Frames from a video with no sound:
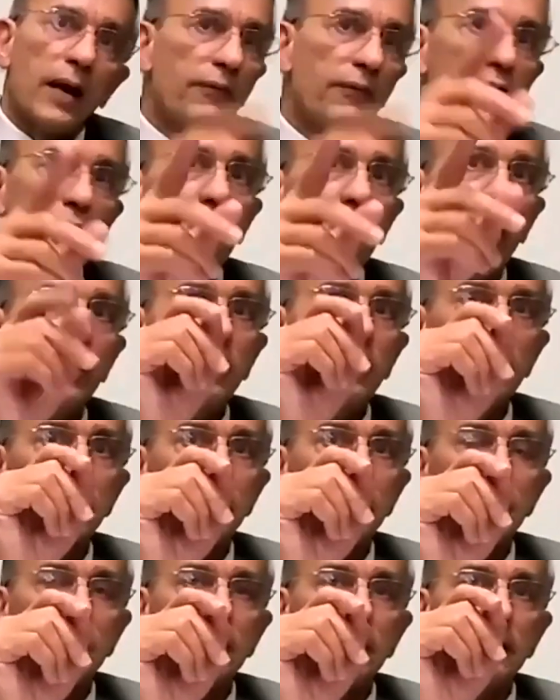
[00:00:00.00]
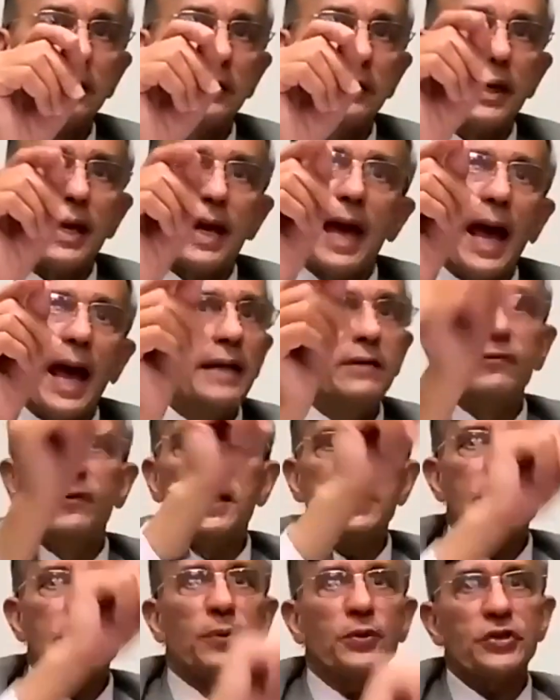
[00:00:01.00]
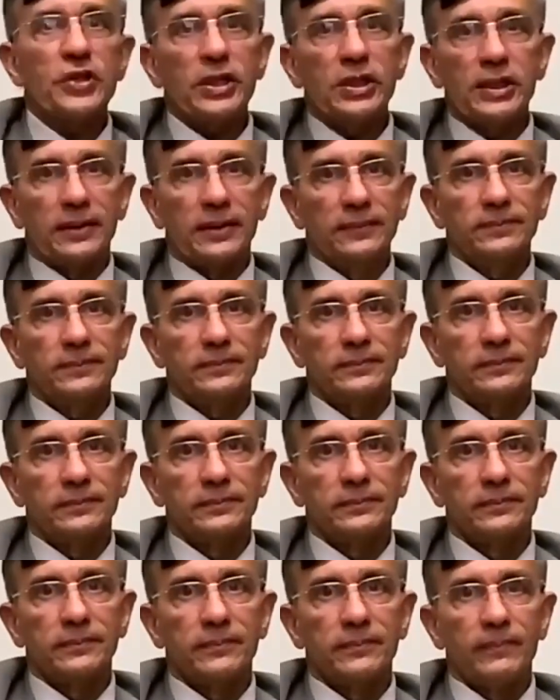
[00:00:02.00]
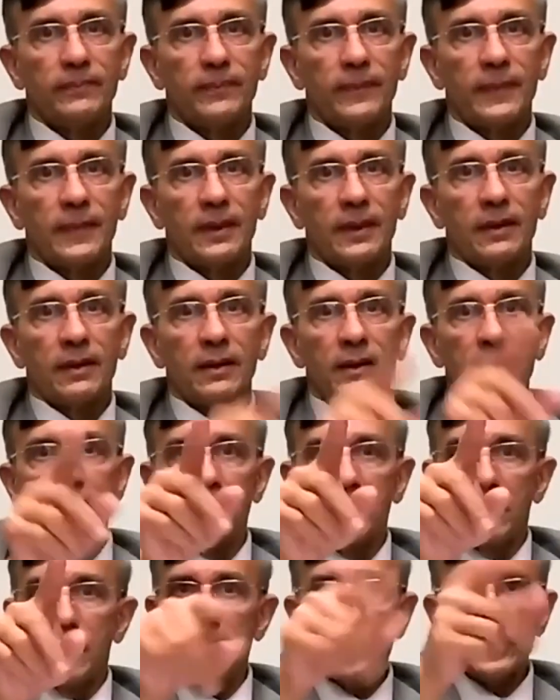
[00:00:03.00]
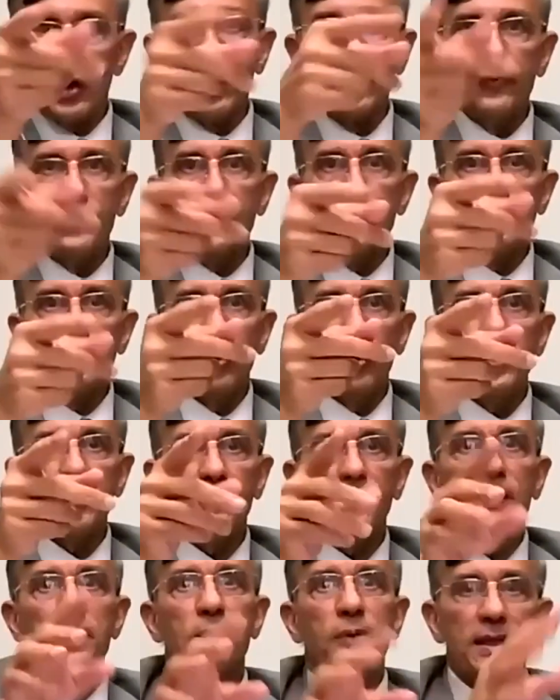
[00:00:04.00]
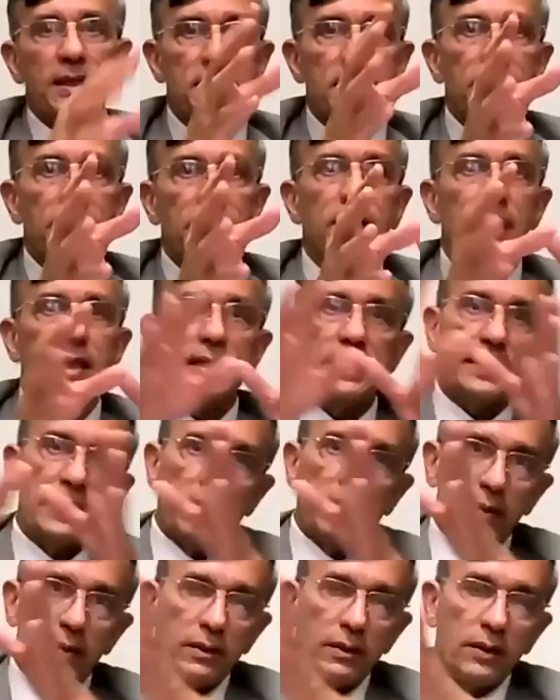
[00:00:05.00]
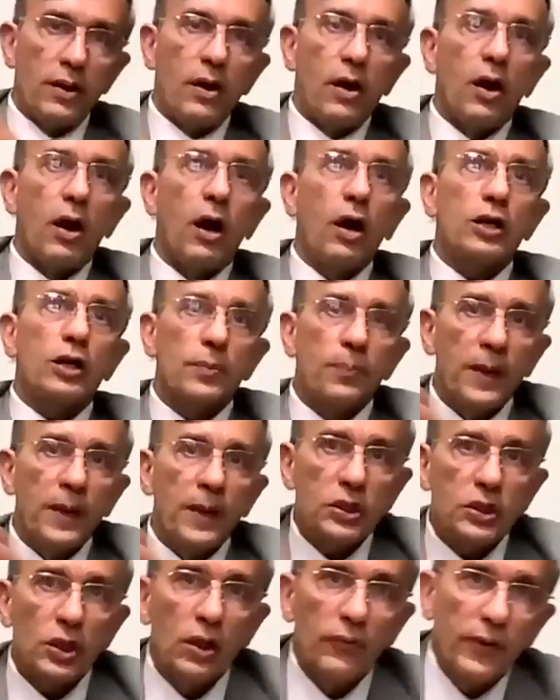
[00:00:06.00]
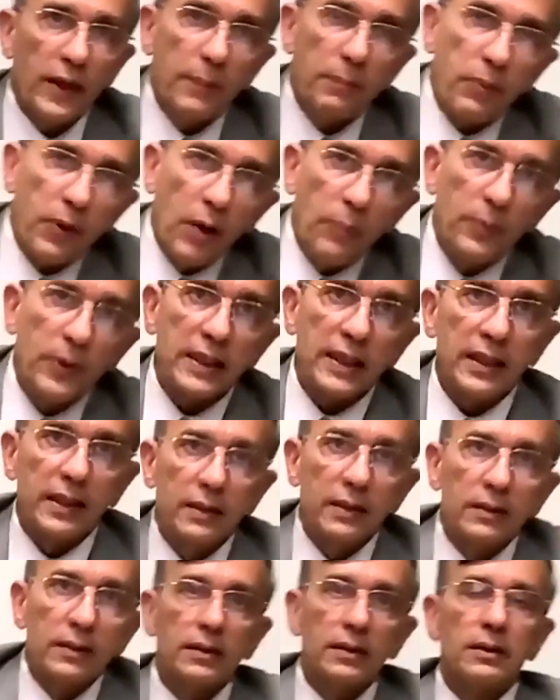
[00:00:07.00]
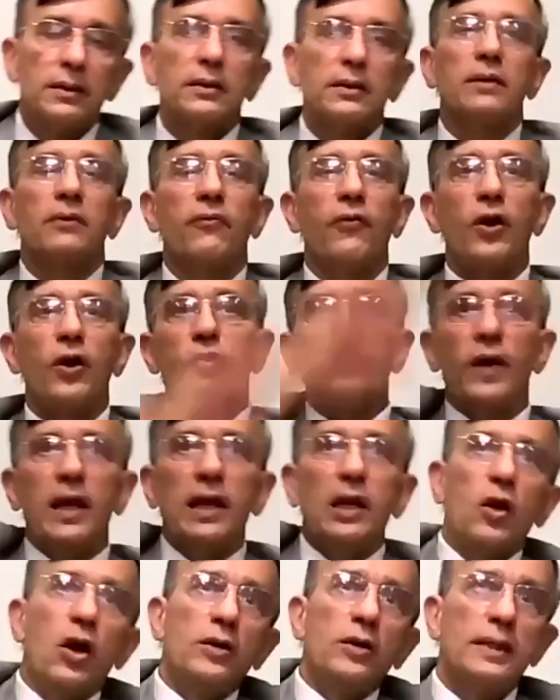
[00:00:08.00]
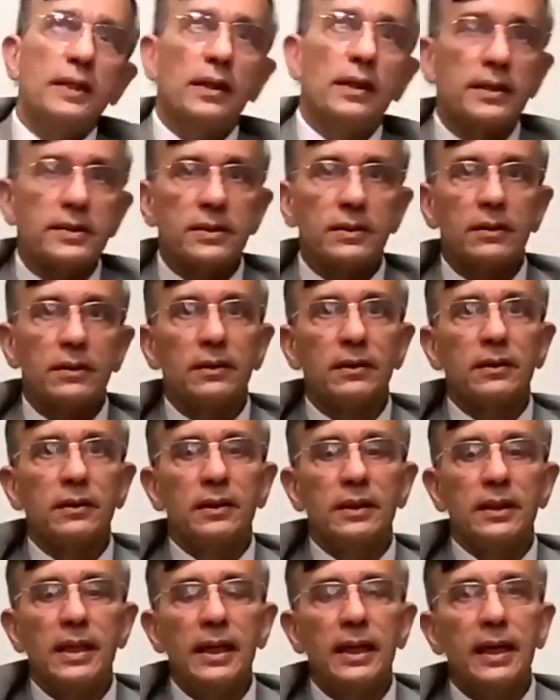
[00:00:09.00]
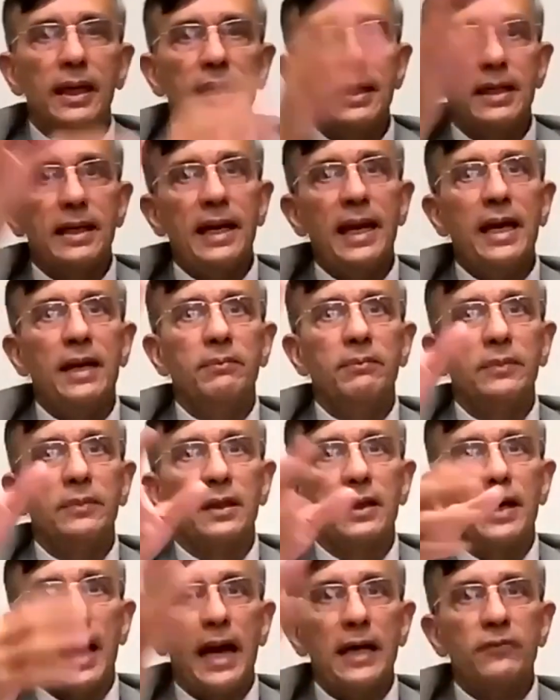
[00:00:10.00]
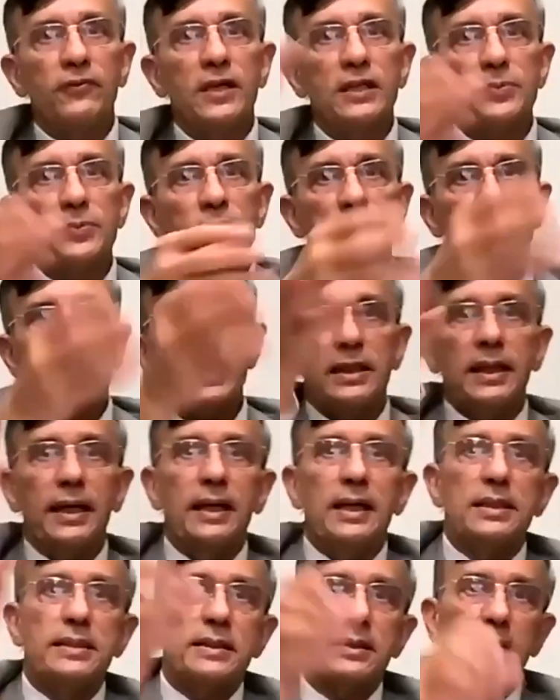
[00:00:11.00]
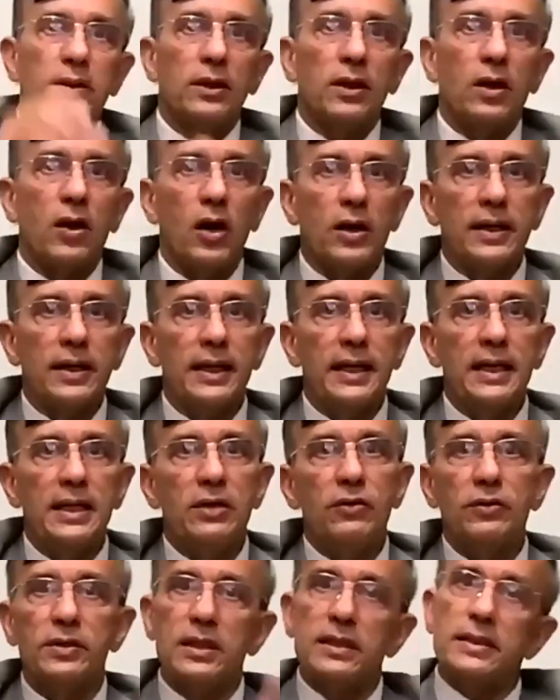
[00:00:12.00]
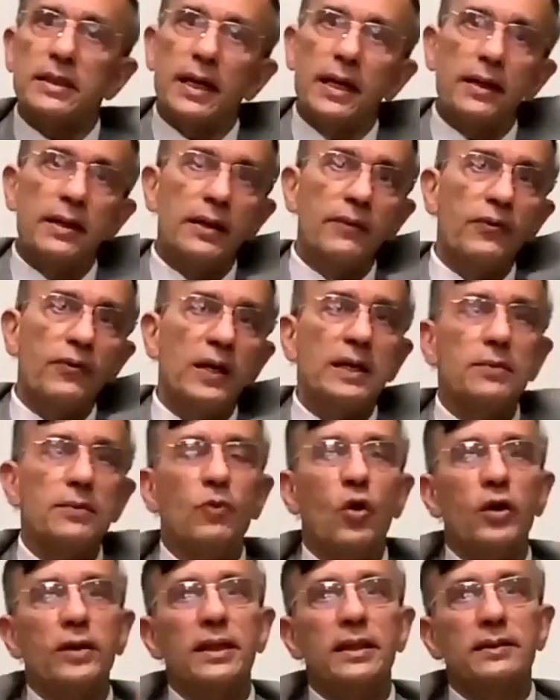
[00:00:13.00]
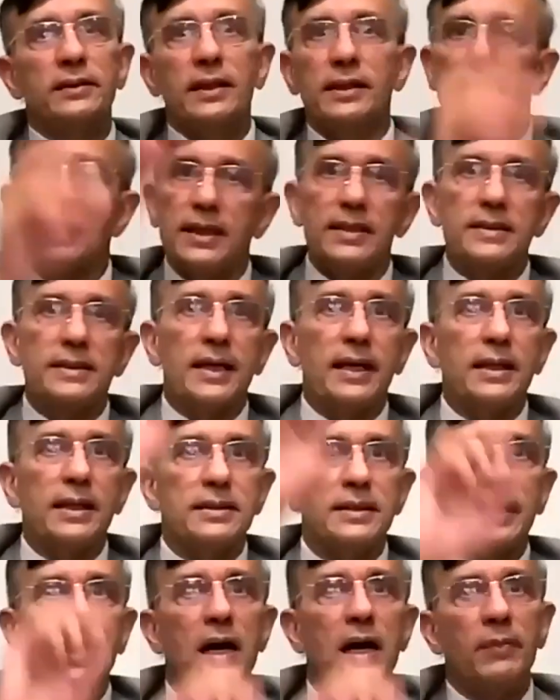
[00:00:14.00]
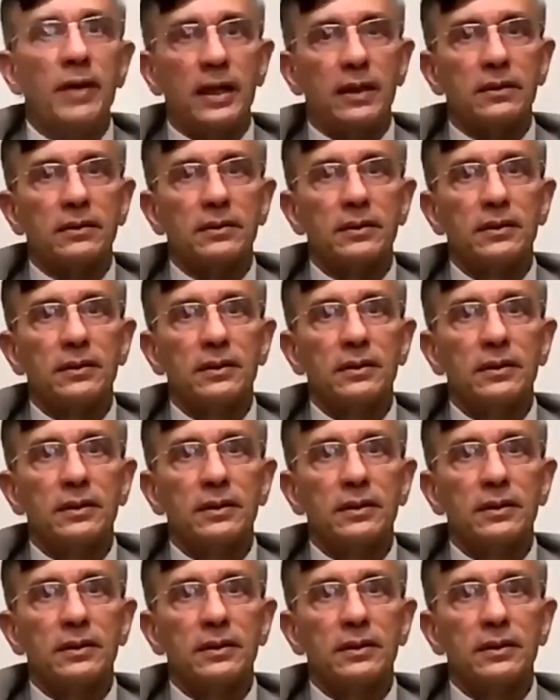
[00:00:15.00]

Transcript: After all, adverse possession, as all of you know, if a person is in occupation of a property for 12 long years, he can claim adverse possession against ordinary individuals, and if it is more than 30 years, against the government.